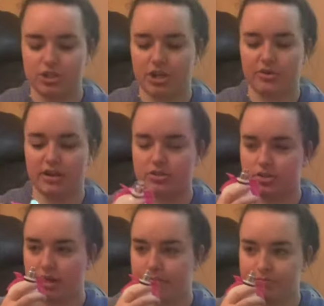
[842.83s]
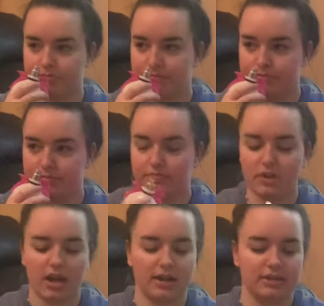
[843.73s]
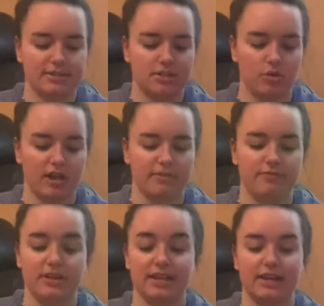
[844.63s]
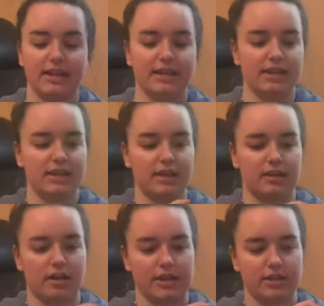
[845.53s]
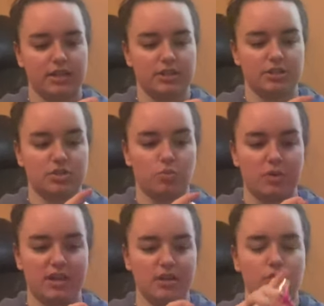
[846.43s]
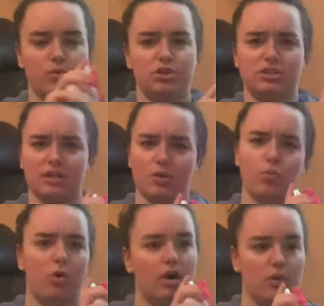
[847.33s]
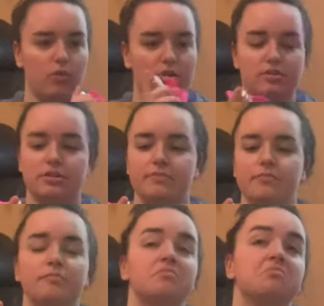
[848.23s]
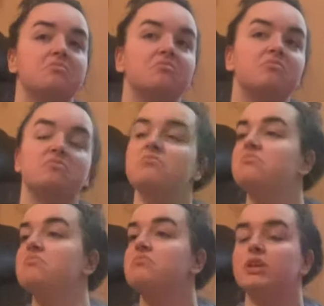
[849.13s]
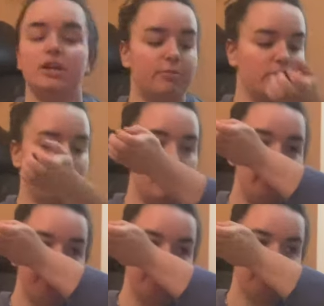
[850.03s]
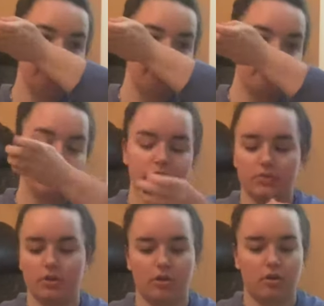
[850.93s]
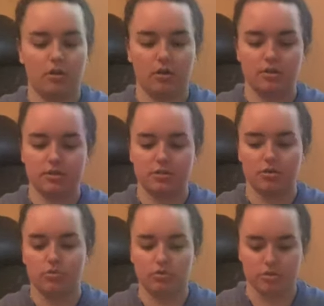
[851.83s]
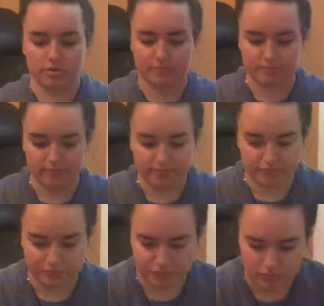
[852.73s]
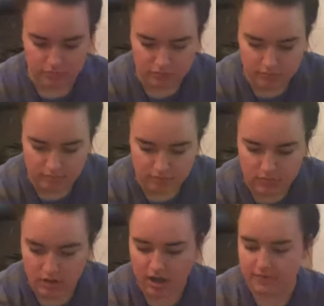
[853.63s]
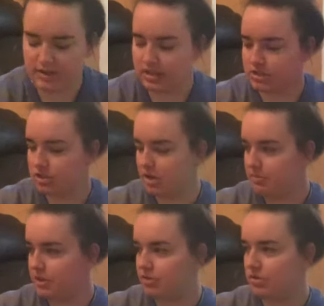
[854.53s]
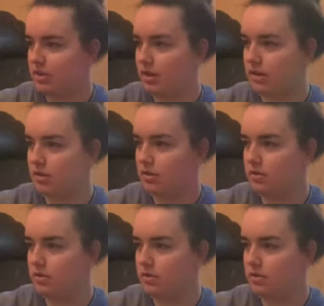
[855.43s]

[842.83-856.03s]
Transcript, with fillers: my shower yesterday. And it's so like vanilla-y and like sweet, which is like what I want in a perfume. Oh, so good. I felt like she got me another thing.